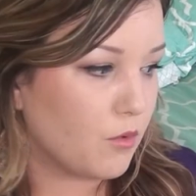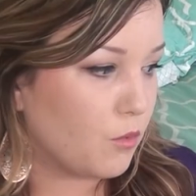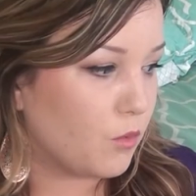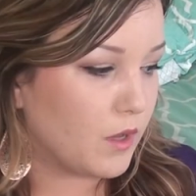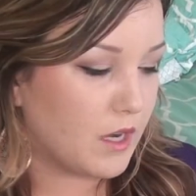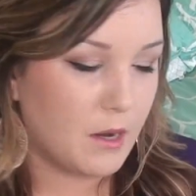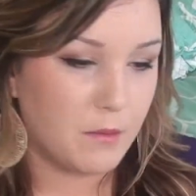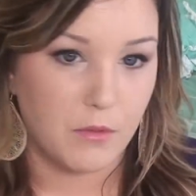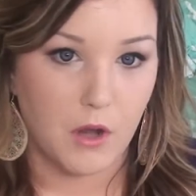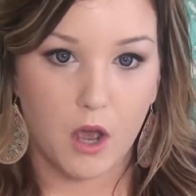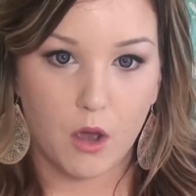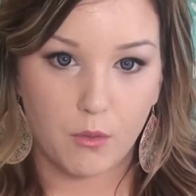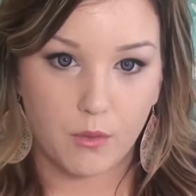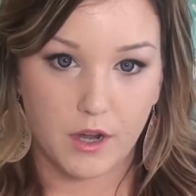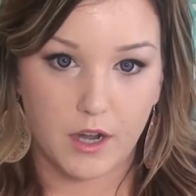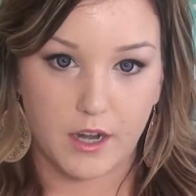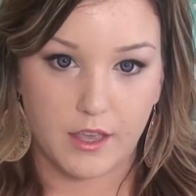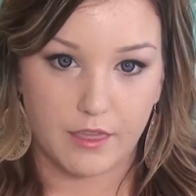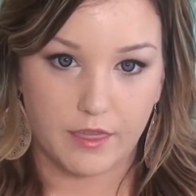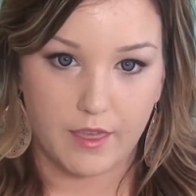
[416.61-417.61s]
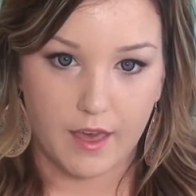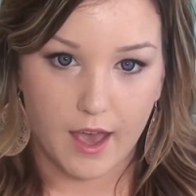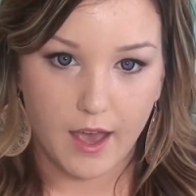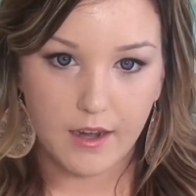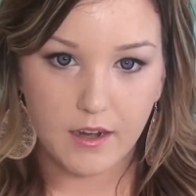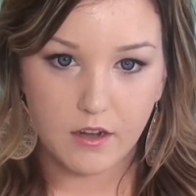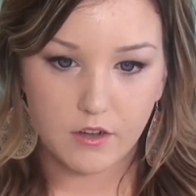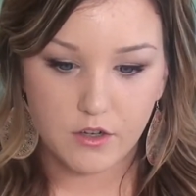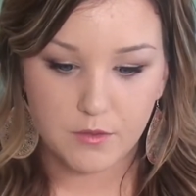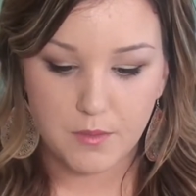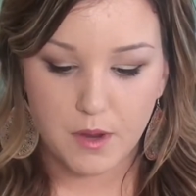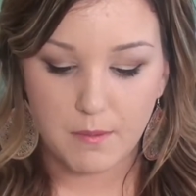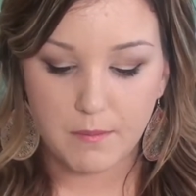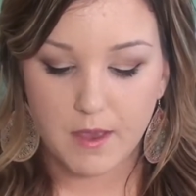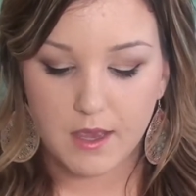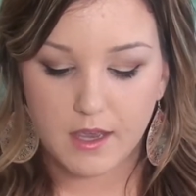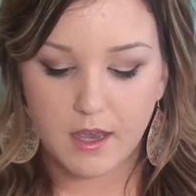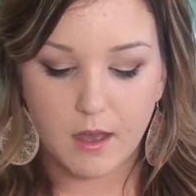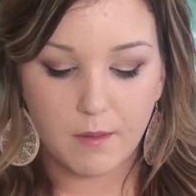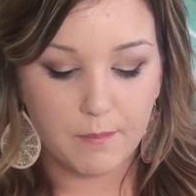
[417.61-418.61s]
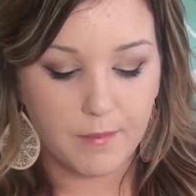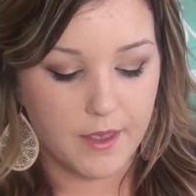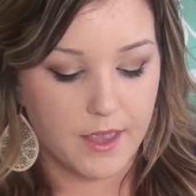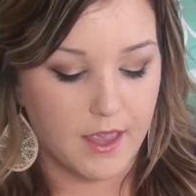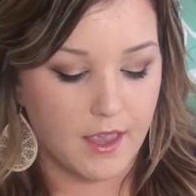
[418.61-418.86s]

when I'm not wearing that under my makeup,